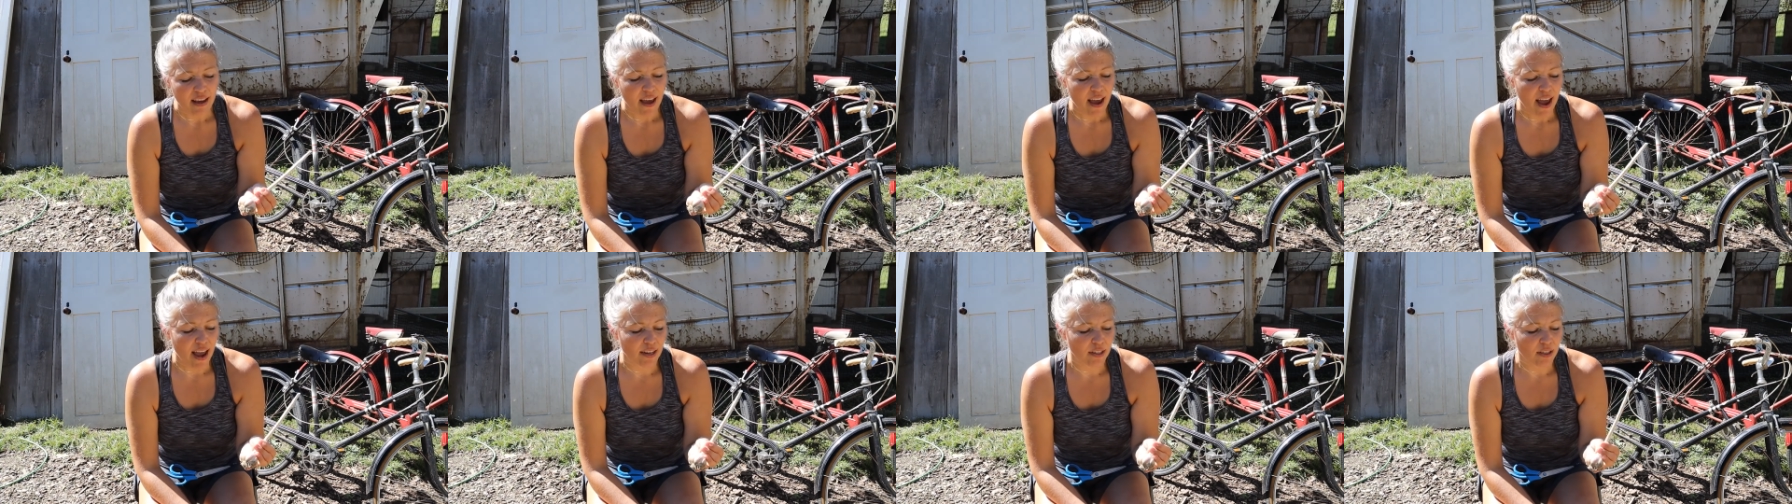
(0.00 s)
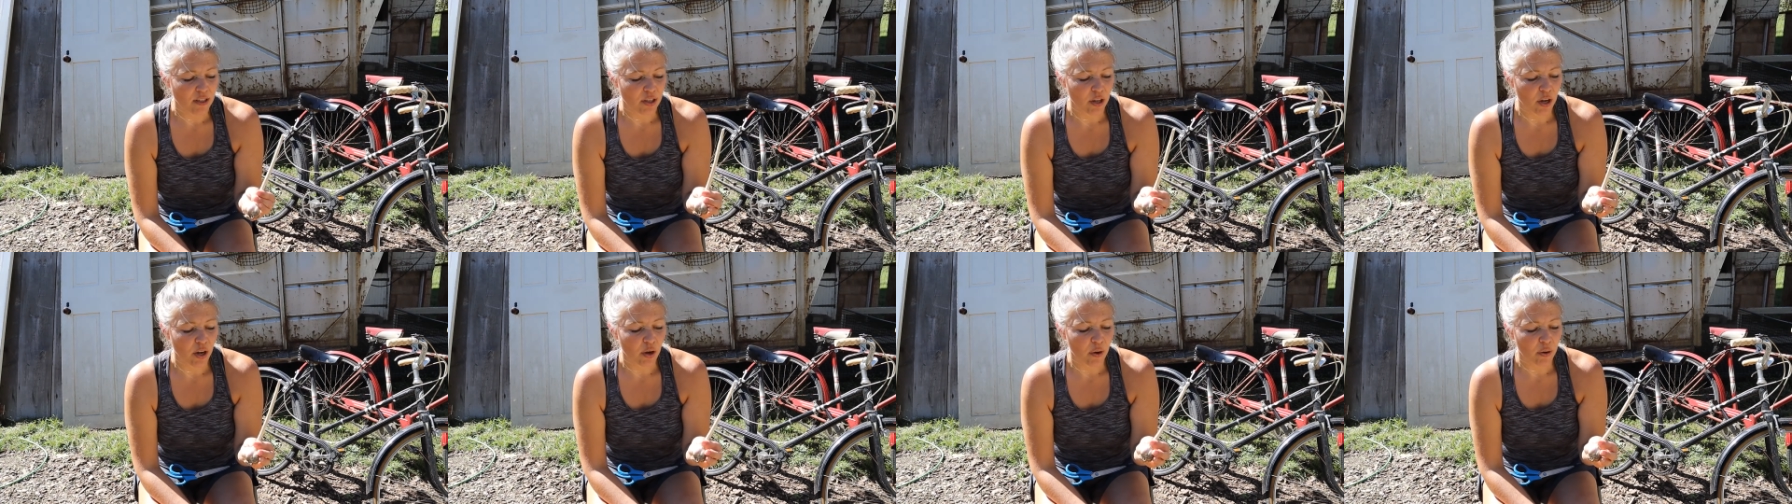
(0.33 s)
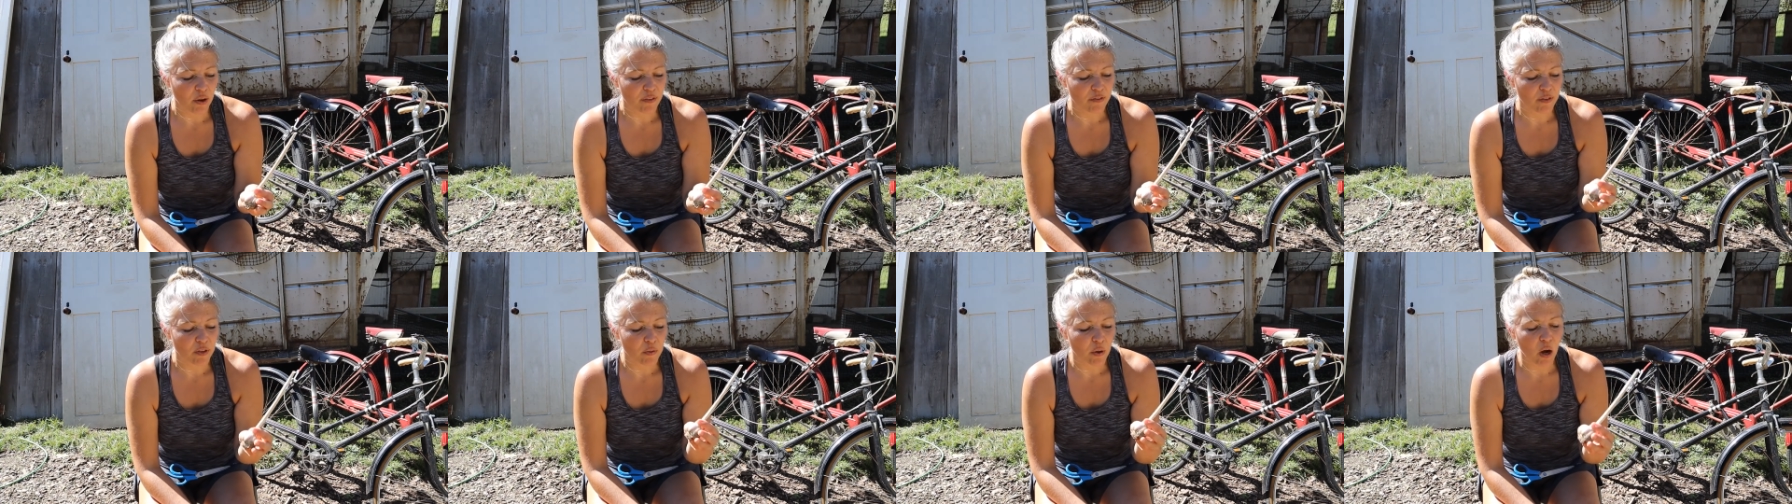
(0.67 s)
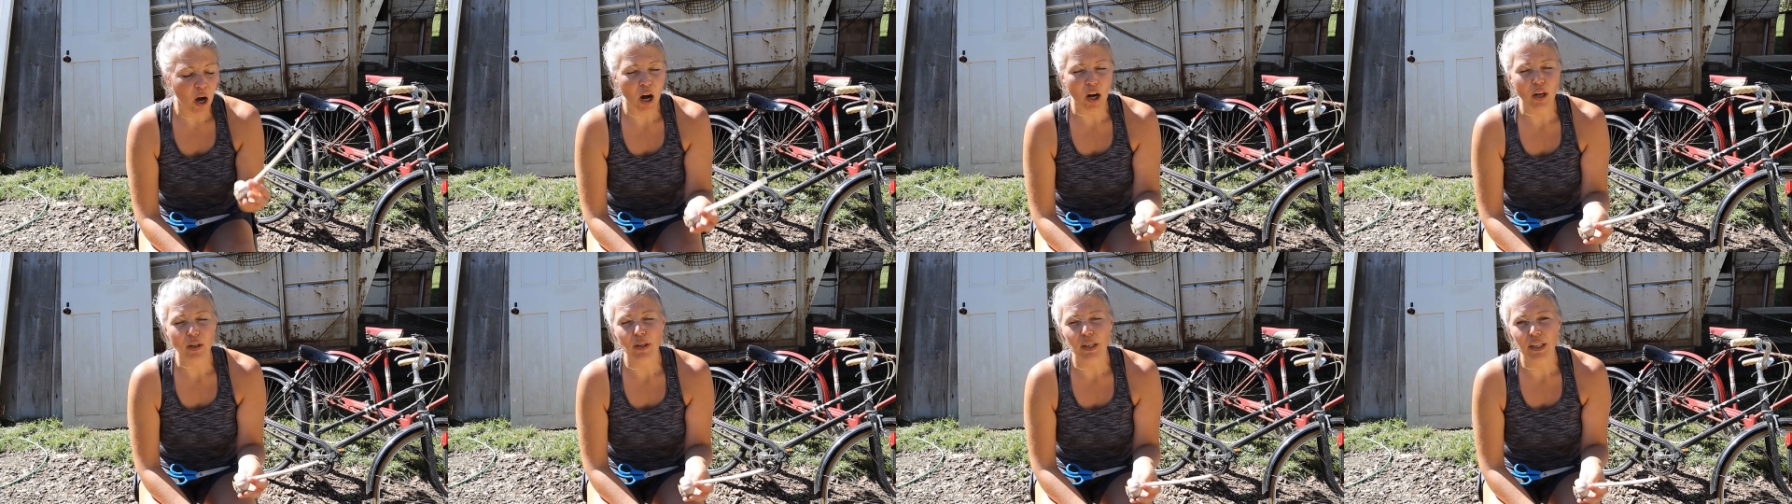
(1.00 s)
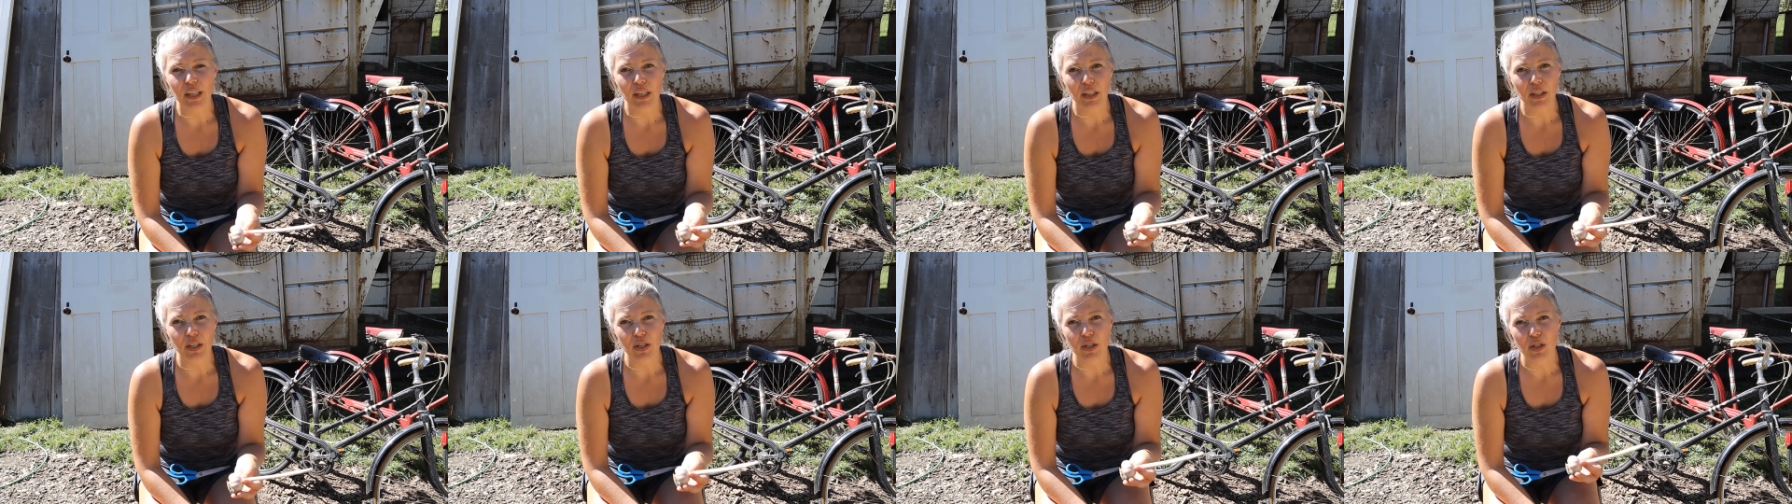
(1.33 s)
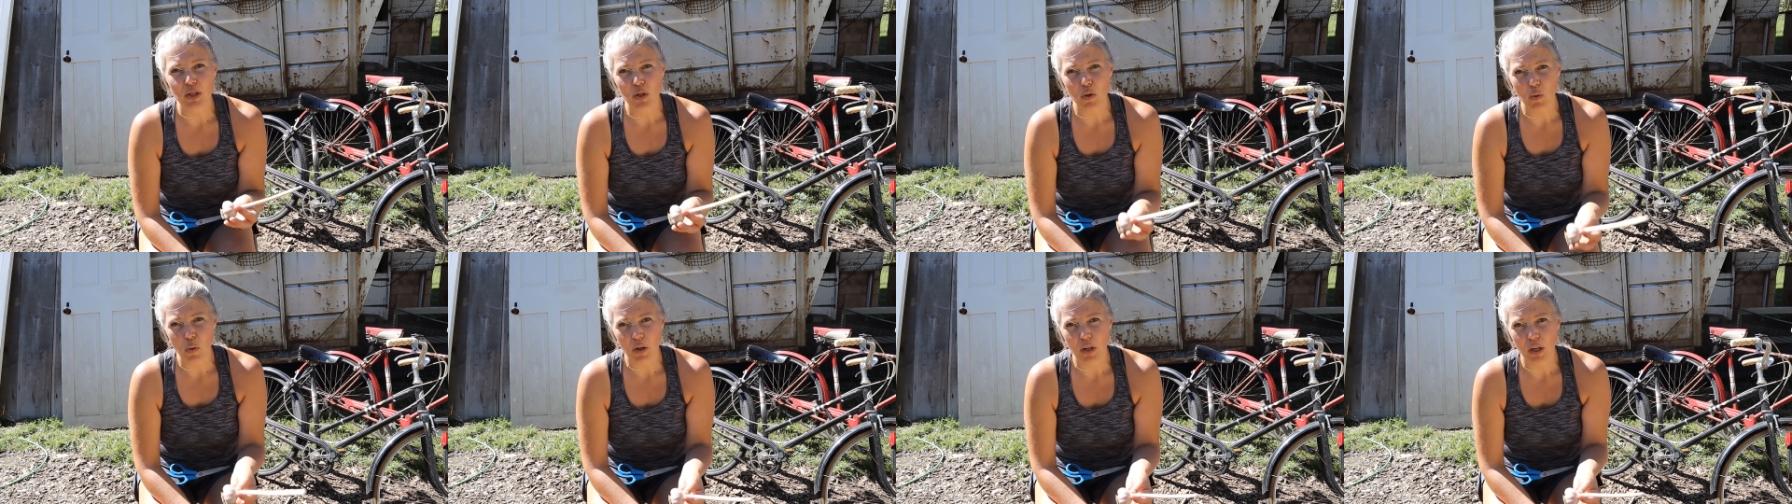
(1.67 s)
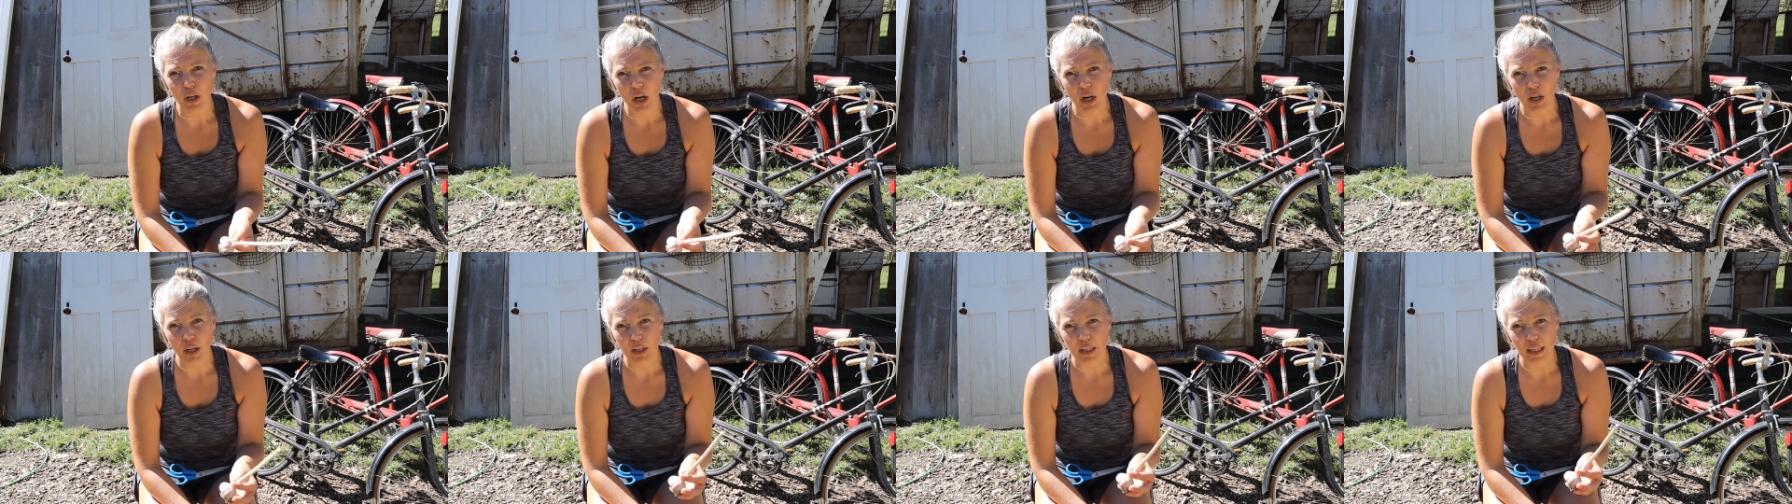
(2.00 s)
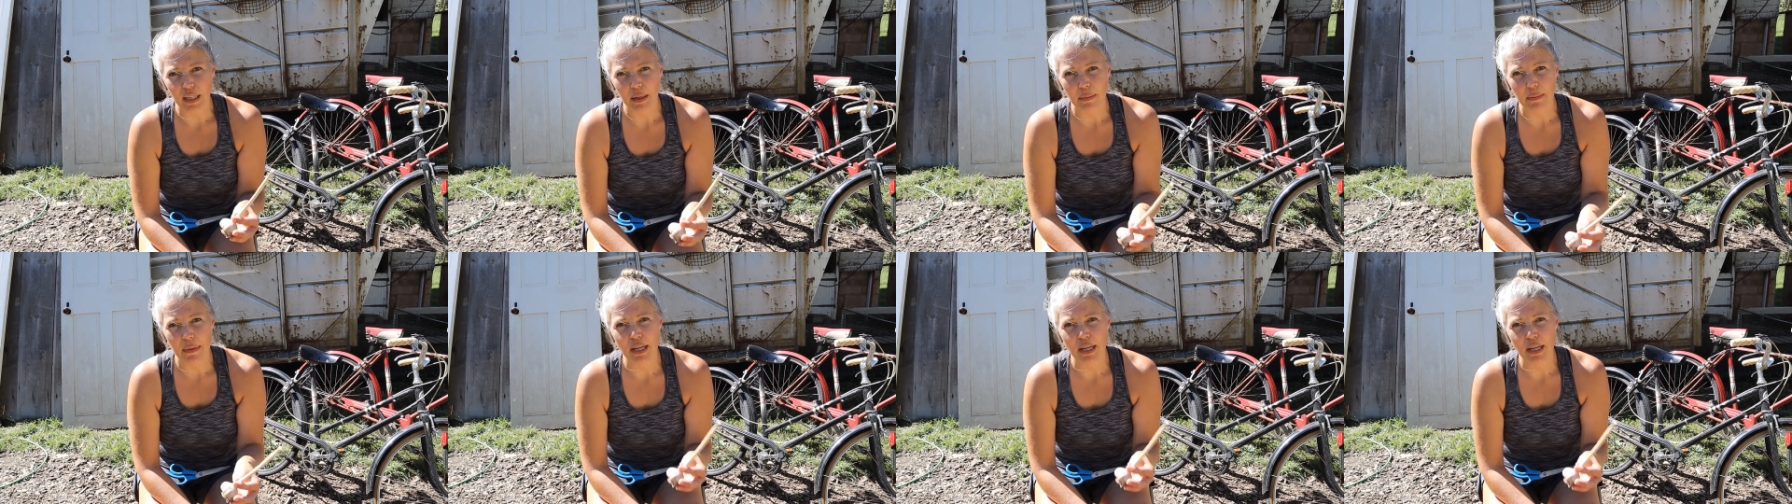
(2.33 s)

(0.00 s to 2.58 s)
And so if you are looking to store garlic,